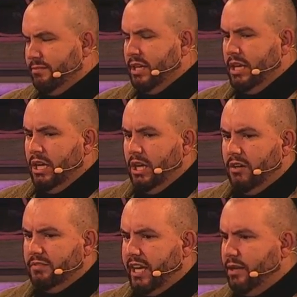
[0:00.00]
Mm -hmm
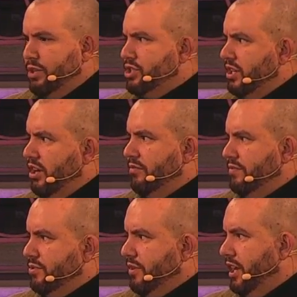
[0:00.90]
of like which
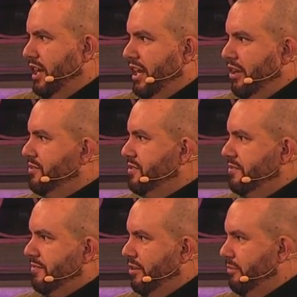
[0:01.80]
love do I allow to
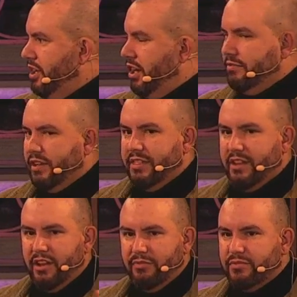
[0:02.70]
define my life, like yeah.
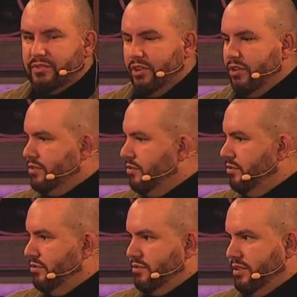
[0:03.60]
the love of God
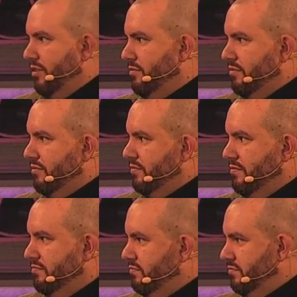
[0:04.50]
or the love of,
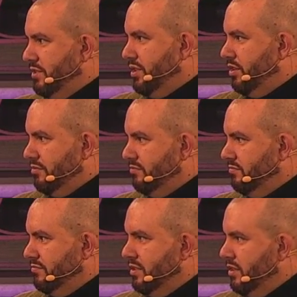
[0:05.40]
you know,
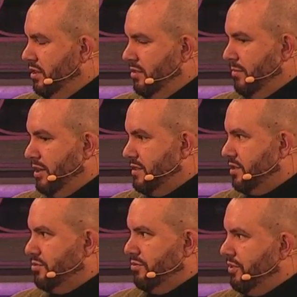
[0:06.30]
yeah. my
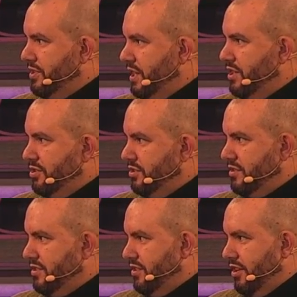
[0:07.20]
sexual orientation,
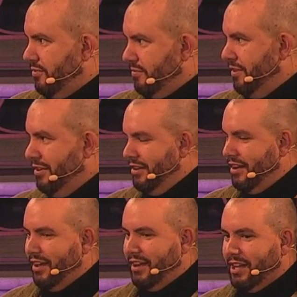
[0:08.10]
yeah. love.
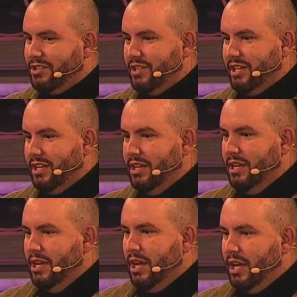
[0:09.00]
Yep. and actually,
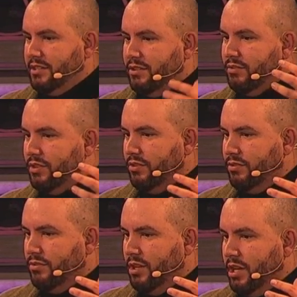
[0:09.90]
until
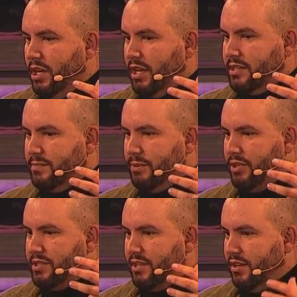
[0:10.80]
you
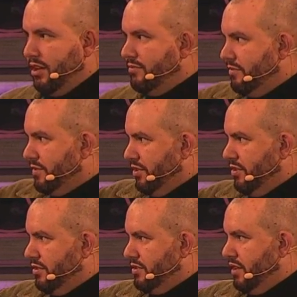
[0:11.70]
experience the love of
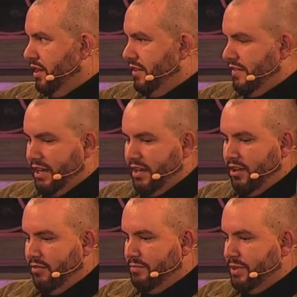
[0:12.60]
God, and then that
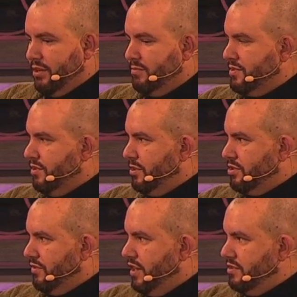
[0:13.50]
love becomes so
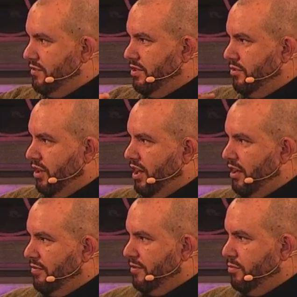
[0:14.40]
much greater in your
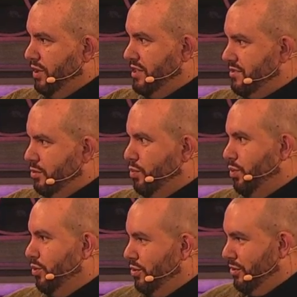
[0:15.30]
life and wins the
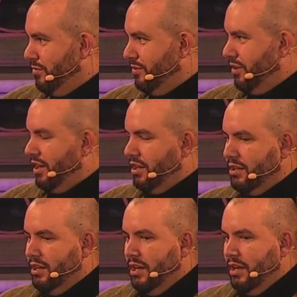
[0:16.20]
war, if you yes. like.